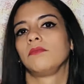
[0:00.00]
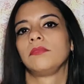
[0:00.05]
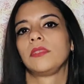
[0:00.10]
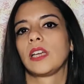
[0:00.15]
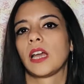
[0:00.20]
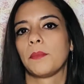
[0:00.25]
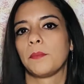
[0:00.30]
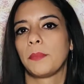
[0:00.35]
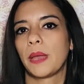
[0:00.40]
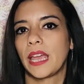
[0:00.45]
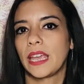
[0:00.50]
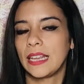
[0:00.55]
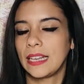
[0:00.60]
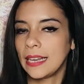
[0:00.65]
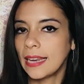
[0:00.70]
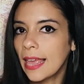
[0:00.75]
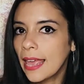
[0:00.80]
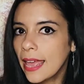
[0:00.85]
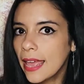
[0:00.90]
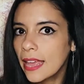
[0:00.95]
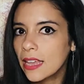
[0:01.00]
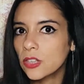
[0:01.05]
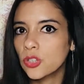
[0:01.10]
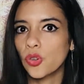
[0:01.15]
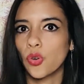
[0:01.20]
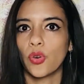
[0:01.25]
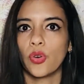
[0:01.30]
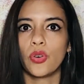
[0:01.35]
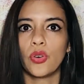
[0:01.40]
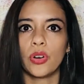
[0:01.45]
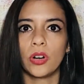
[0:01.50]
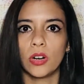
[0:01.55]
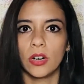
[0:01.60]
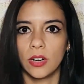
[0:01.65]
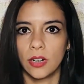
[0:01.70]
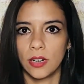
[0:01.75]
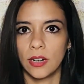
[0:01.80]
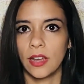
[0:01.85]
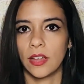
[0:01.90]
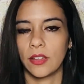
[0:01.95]
can pay less or
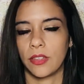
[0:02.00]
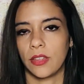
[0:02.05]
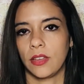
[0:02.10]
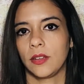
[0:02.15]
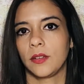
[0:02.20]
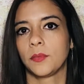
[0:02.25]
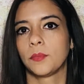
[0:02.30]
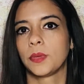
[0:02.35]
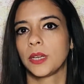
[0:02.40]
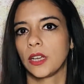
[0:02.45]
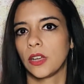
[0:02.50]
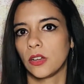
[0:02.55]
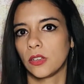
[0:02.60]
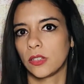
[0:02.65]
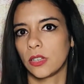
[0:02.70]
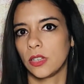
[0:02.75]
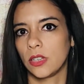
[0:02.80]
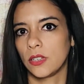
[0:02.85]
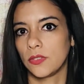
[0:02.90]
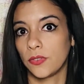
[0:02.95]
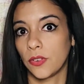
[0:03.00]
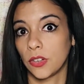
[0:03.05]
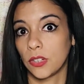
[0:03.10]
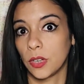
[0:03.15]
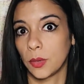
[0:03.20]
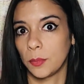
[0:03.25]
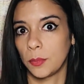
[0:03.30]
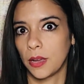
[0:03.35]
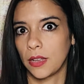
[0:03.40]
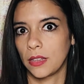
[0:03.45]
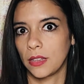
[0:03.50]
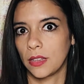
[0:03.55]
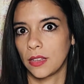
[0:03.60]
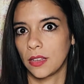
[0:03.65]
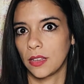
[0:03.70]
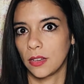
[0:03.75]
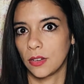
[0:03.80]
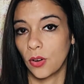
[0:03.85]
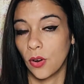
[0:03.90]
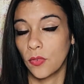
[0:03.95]
nothing because it's funded by
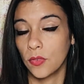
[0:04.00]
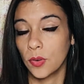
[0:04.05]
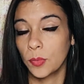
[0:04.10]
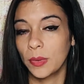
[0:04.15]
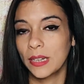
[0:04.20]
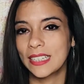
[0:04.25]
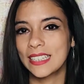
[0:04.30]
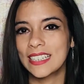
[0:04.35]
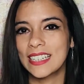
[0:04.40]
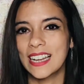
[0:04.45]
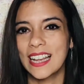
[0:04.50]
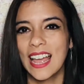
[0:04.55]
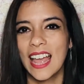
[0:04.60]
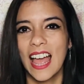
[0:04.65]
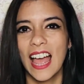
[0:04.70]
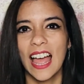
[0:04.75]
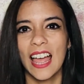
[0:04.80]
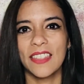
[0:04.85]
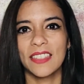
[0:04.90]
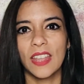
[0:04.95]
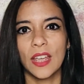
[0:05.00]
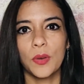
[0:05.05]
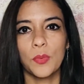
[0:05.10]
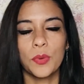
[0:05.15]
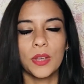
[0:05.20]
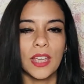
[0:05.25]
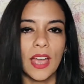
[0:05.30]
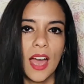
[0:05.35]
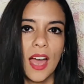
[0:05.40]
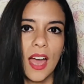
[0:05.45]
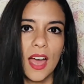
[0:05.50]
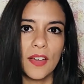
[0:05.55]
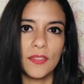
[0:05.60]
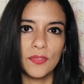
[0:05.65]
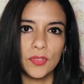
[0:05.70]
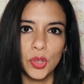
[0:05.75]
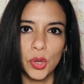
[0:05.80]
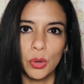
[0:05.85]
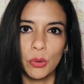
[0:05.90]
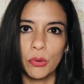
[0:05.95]
the government. And then we
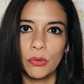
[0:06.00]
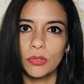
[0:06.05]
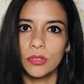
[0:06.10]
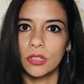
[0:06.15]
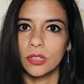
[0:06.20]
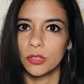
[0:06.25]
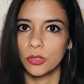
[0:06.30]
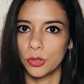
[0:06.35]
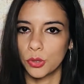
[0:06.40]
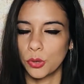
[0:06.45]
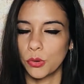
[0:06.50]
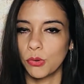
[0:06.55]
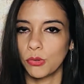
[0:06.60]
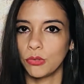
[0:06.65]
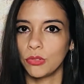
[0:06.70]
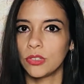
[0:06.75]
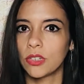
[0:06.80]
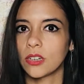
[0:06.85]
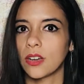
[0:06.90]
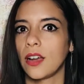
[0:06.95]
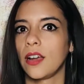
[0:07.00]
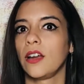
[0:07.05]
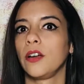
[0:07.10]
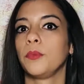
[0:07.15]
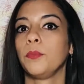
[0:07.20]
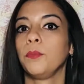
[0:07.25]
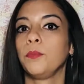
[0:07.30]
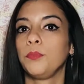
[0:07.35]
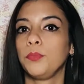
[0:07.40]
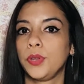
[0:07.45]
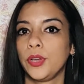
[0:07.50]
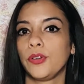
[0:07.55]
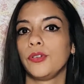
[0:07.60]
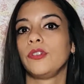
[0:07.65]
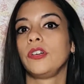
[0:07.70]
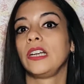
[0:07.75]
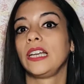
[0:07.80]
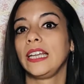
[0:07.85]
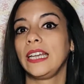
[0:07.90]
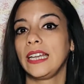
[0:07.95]
have those schools that are
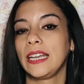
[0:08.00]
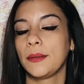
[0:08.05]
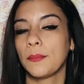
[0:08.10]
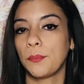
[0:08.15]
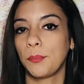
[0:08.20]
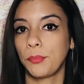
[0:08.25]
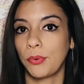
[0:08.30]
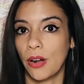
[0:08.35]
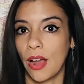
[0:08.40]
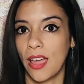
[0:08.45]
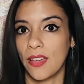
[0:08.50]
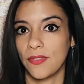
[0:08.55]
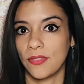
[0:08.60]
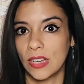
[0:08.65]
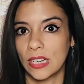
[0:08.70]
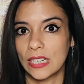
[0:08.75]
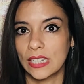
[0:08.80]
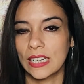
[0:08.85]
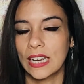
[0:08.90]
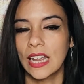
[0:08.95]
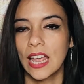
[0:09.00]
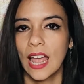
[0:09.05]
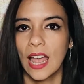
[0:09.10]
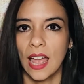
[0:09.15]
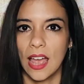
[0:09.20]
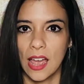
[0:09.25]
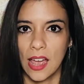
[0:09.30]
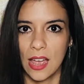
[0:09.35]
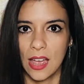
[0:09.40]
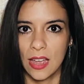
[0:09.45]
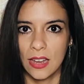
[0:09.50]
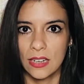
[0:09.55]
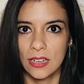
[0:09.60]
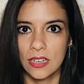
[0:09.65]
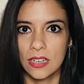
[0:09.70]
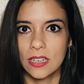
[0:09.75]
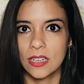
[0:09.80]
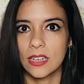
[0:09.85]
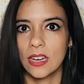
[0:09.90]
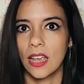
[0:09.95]
purely private, and